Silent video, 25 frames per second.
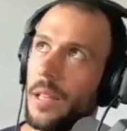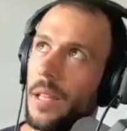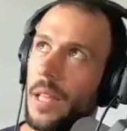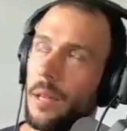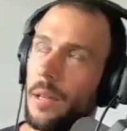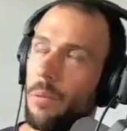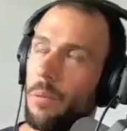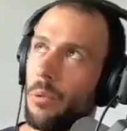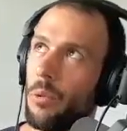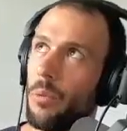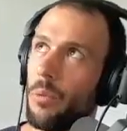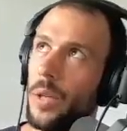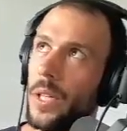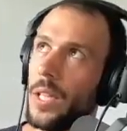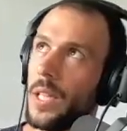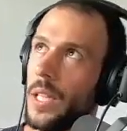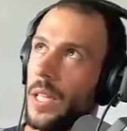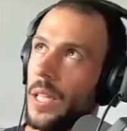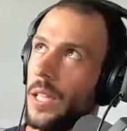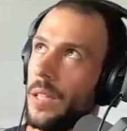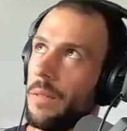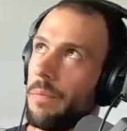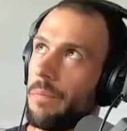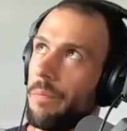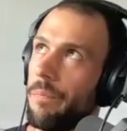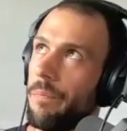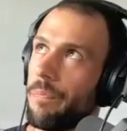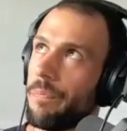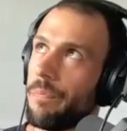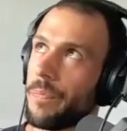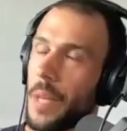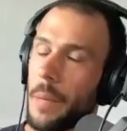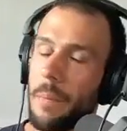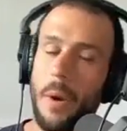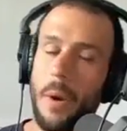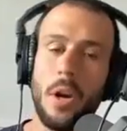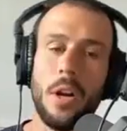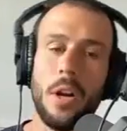like, we're really,
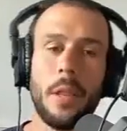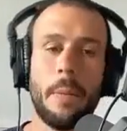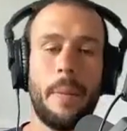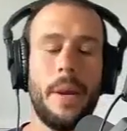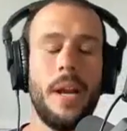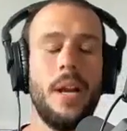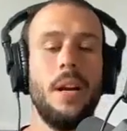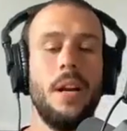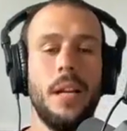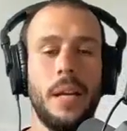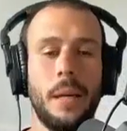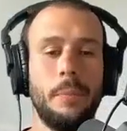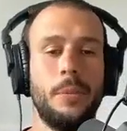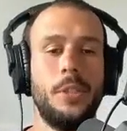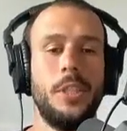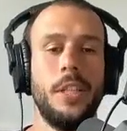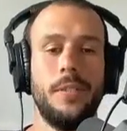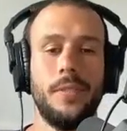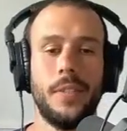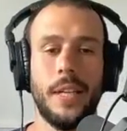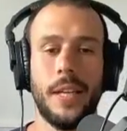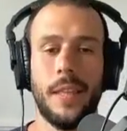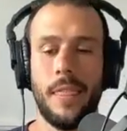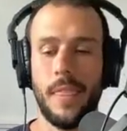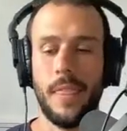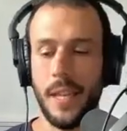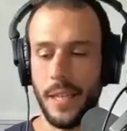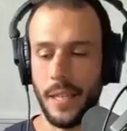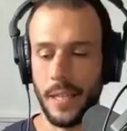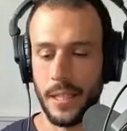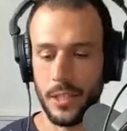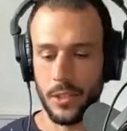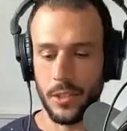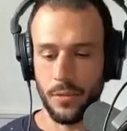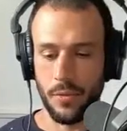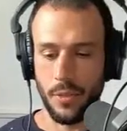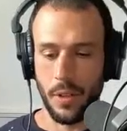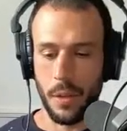part of the paradigm shift, I think,
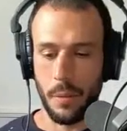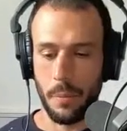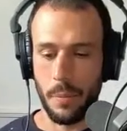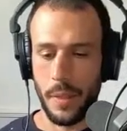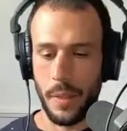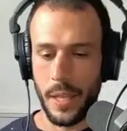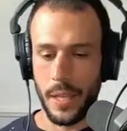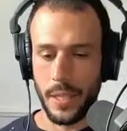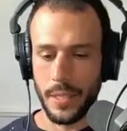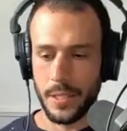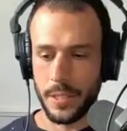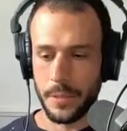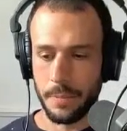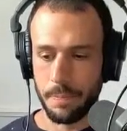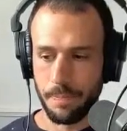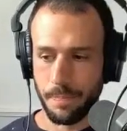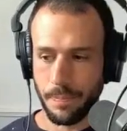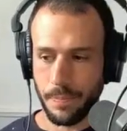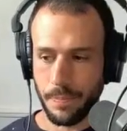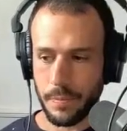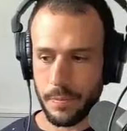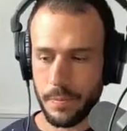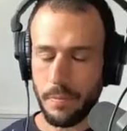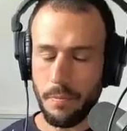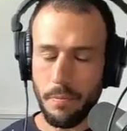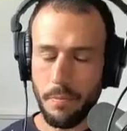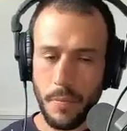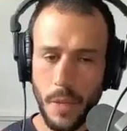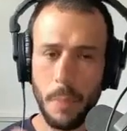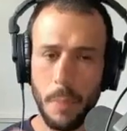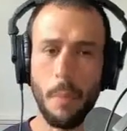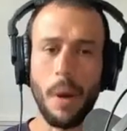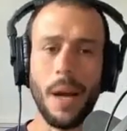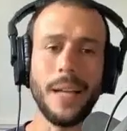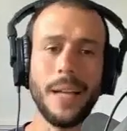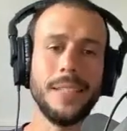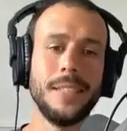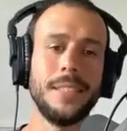is from this
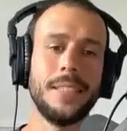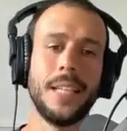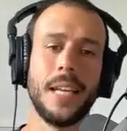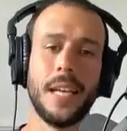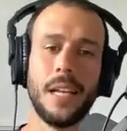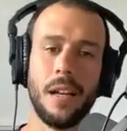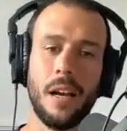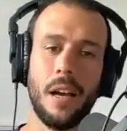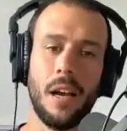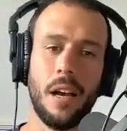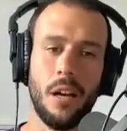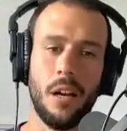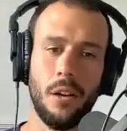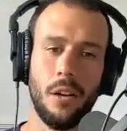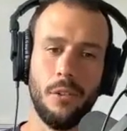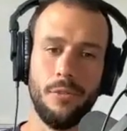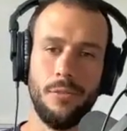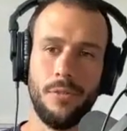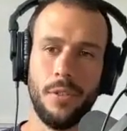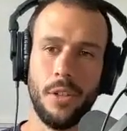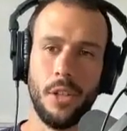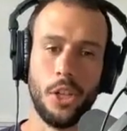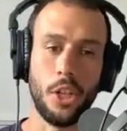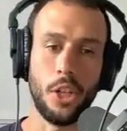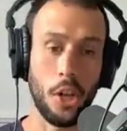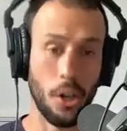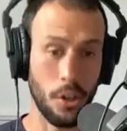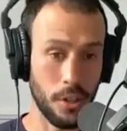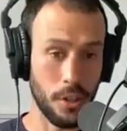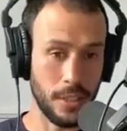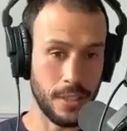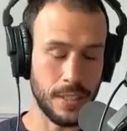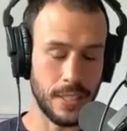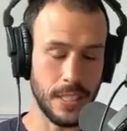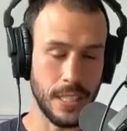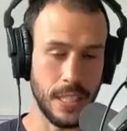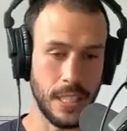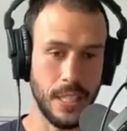mindset of
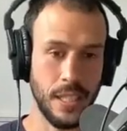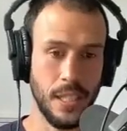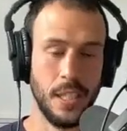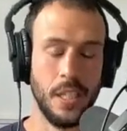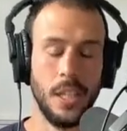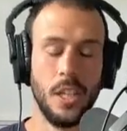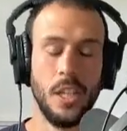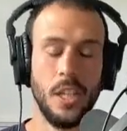currency,